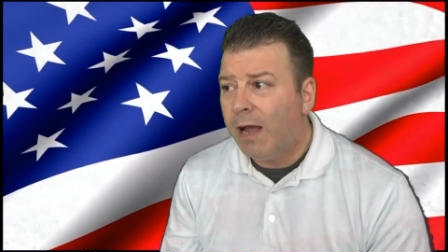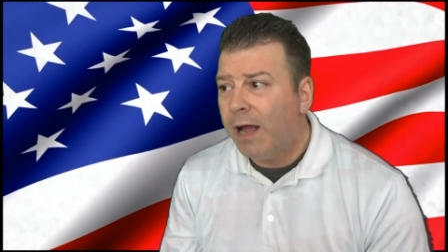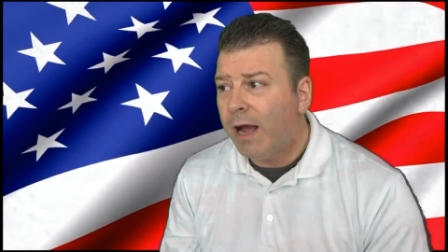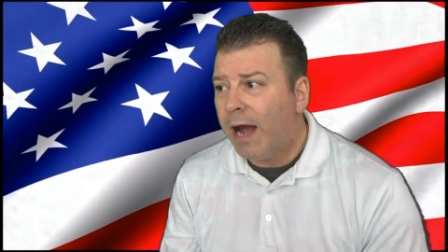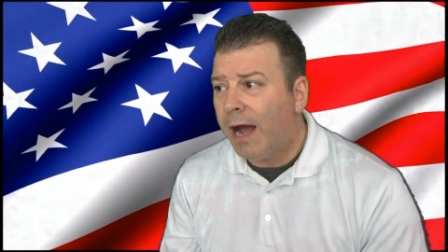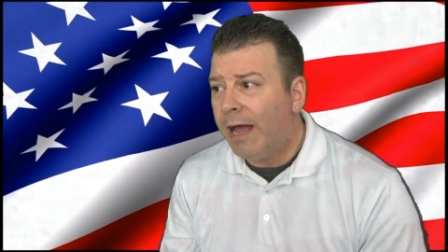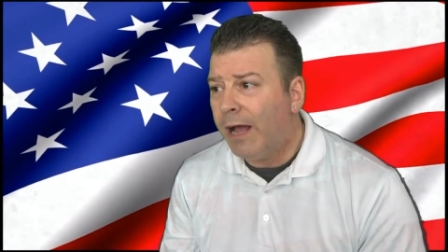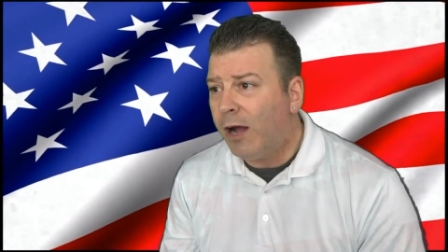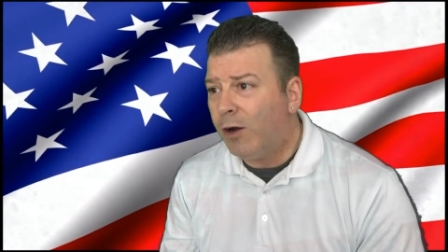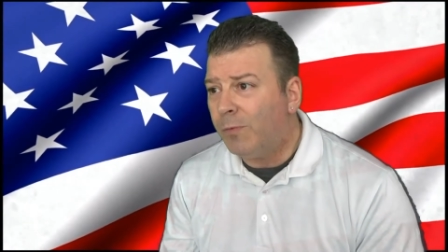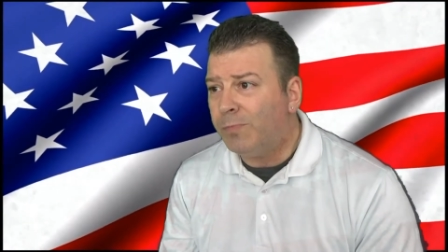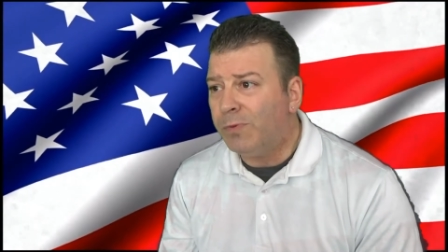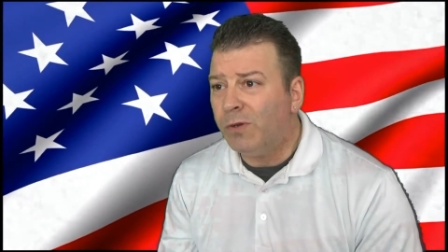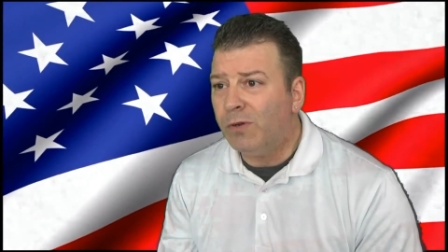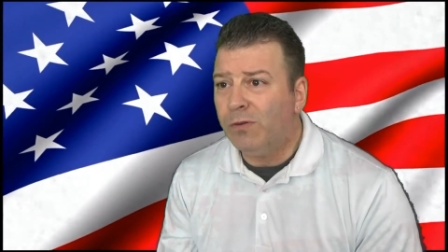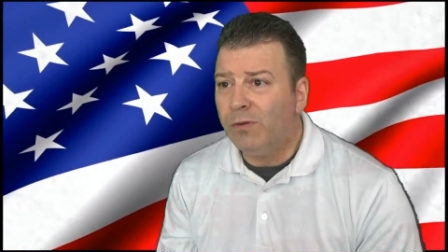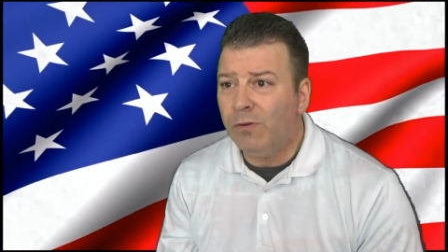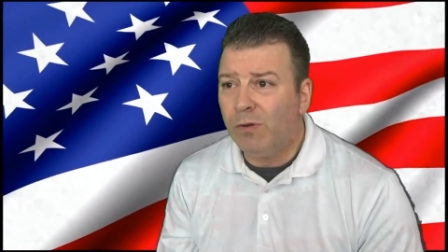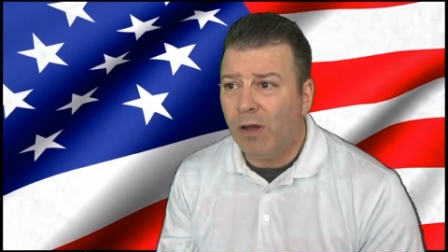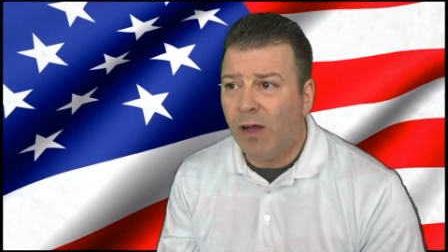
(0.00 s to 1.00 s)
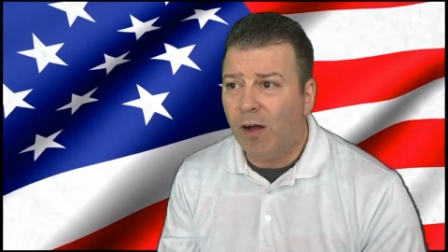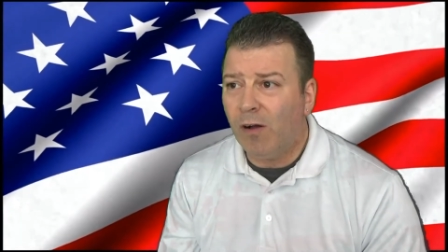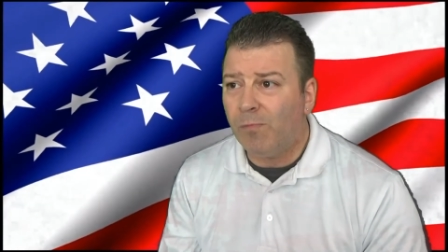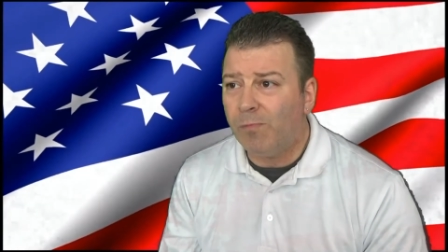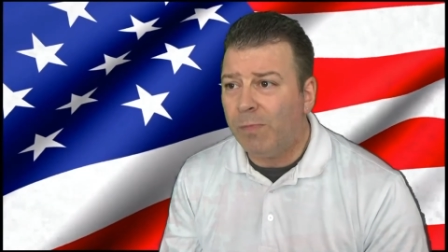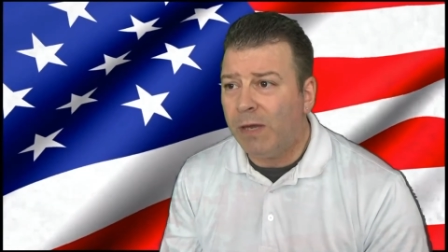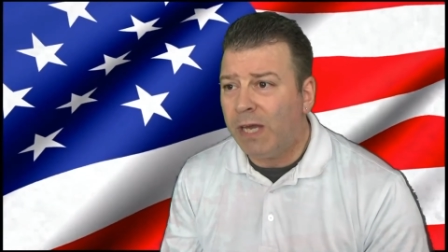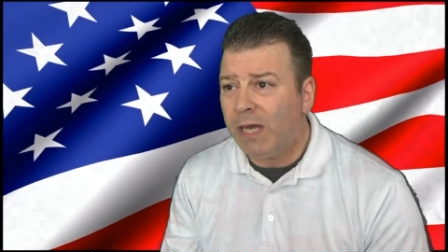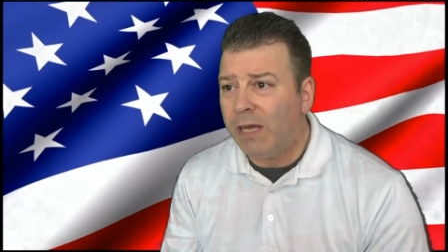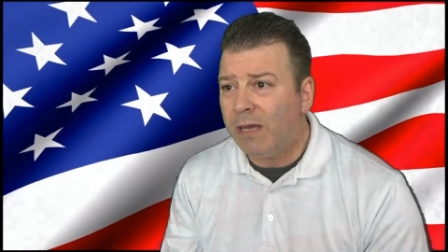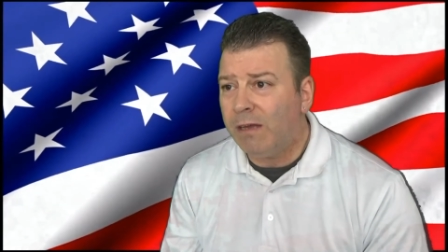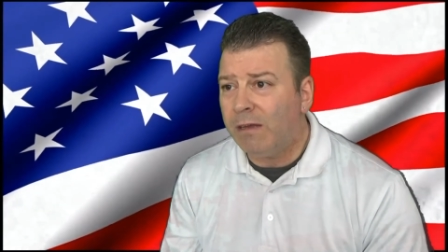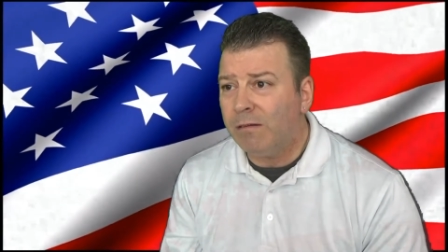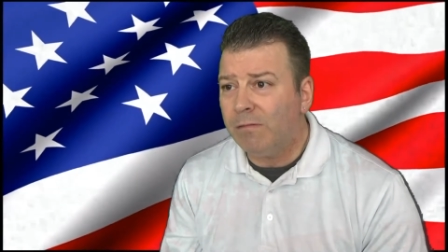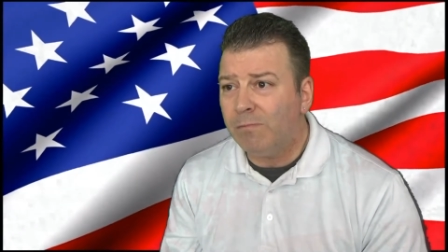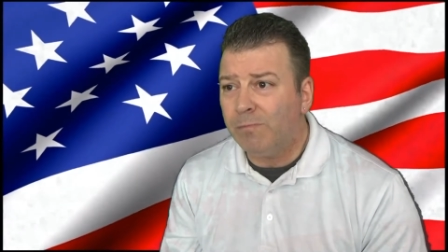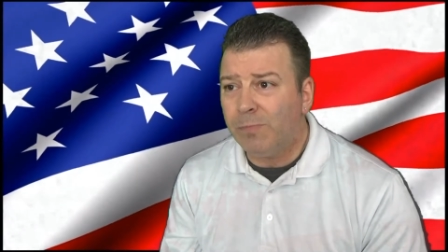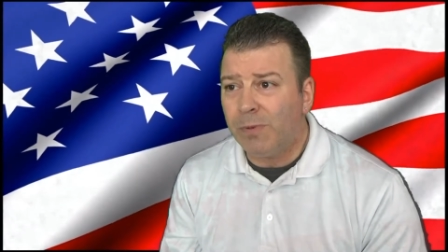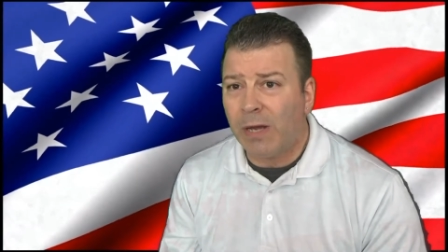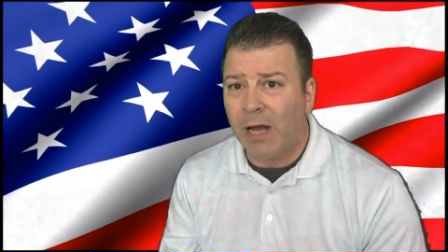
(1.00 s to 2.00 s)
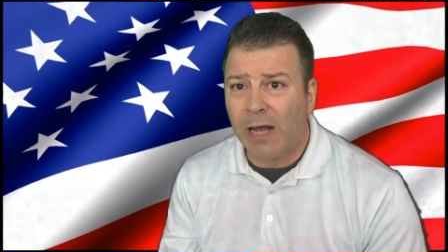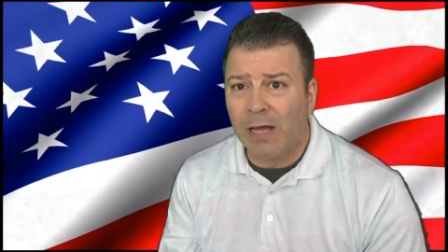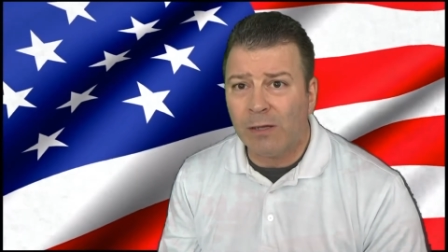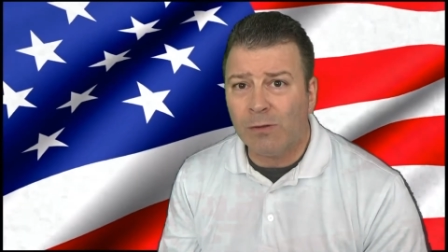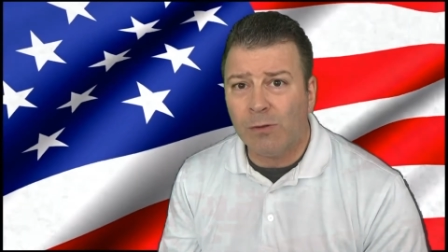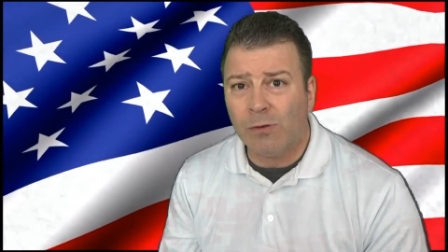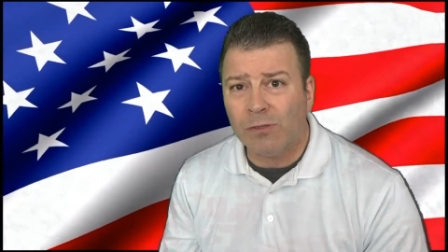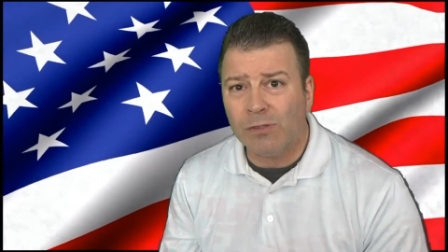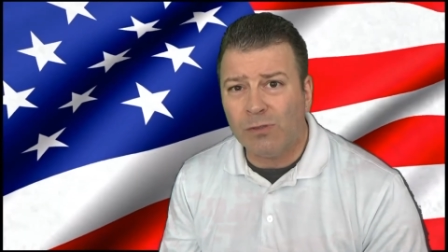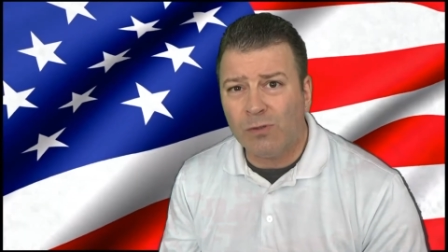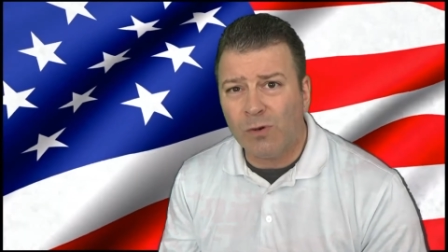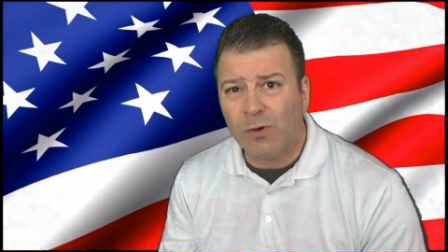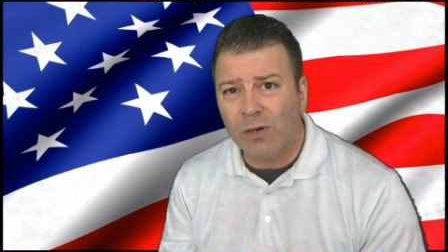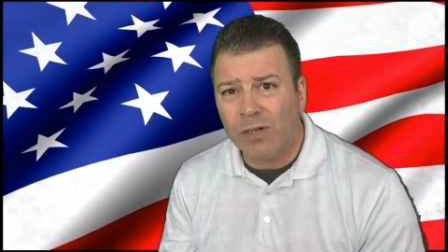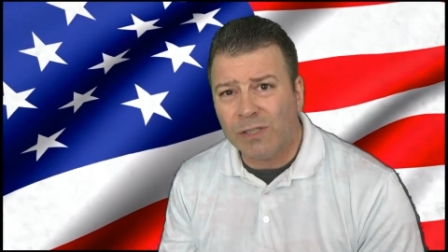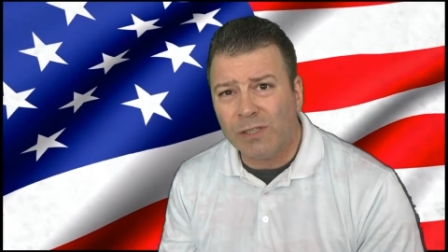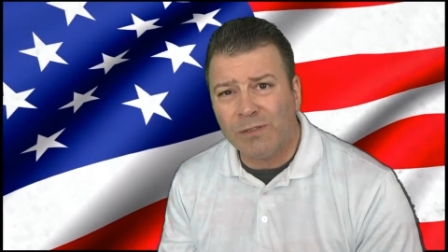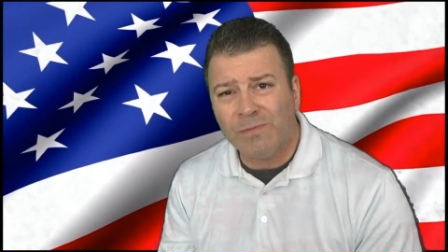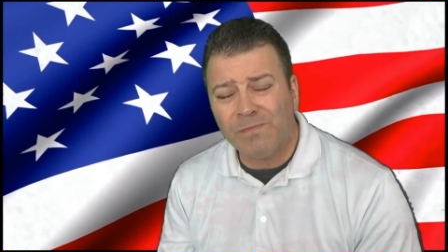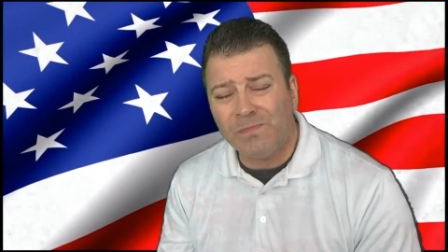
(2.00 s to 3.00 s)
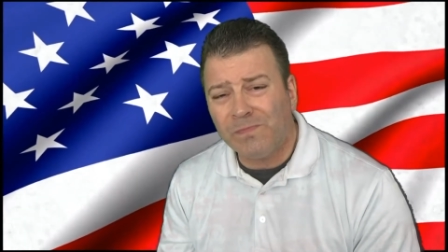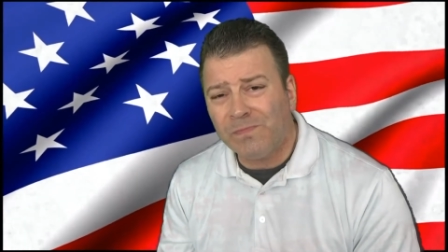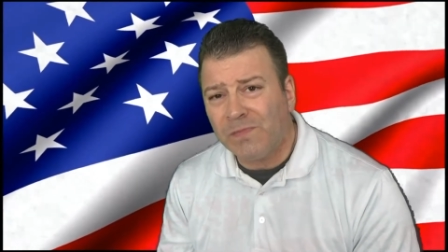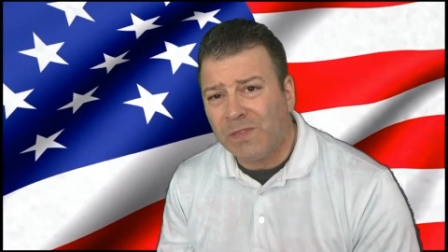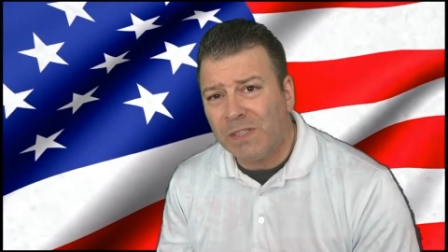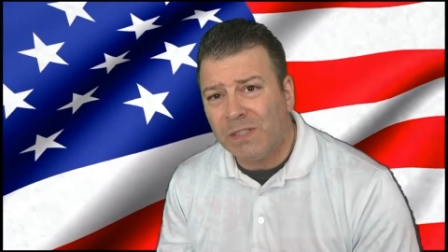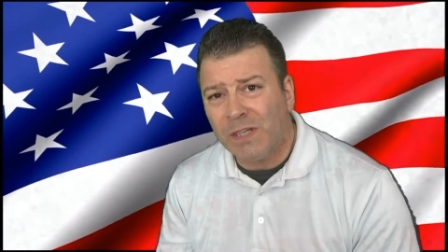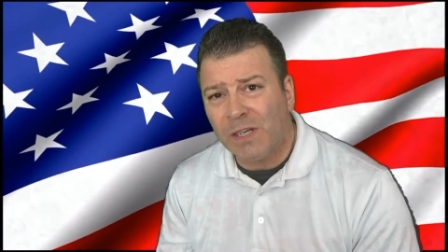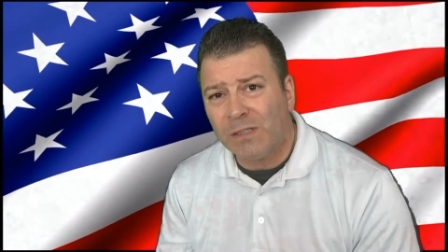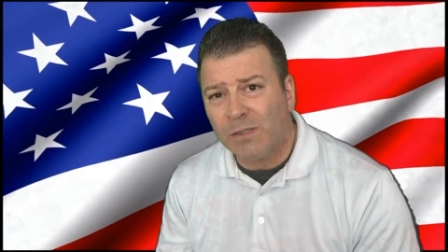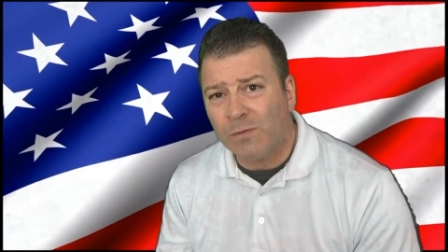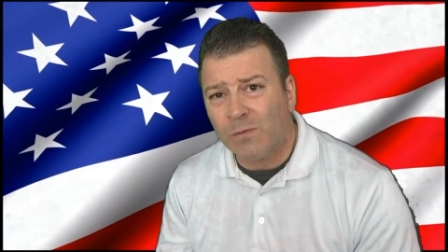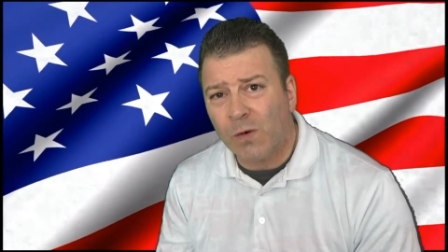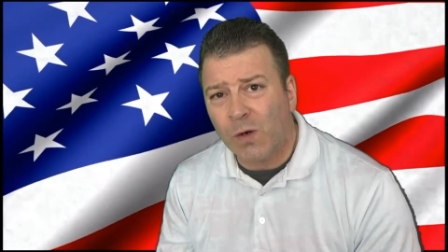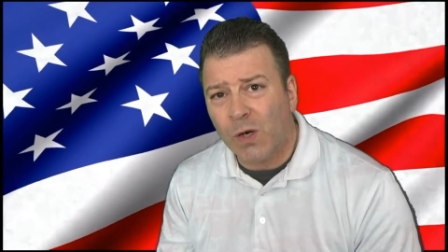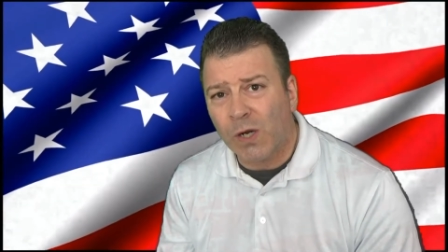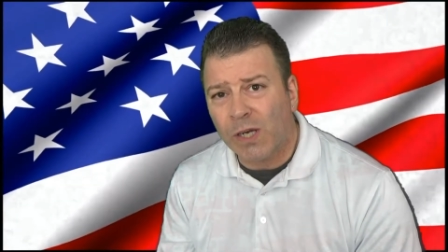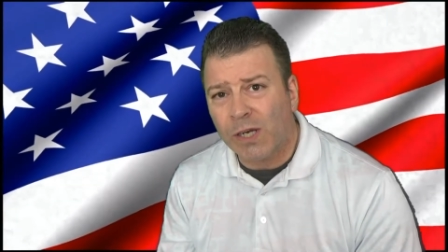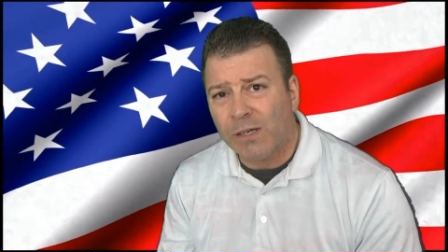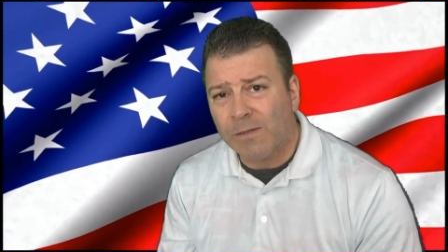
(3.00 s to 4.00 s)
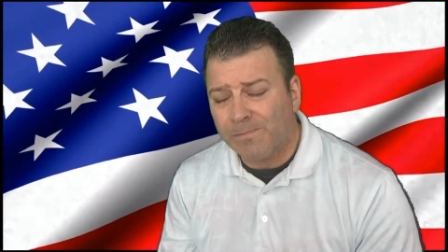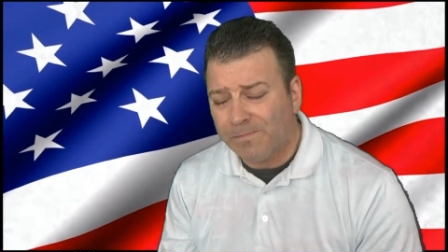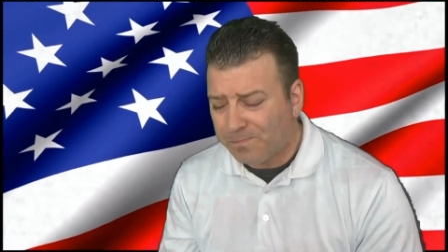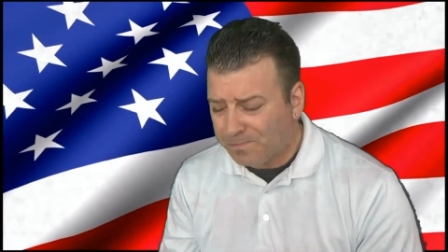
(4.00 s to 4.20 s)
help you, you help me behind closed doors, doesn't work.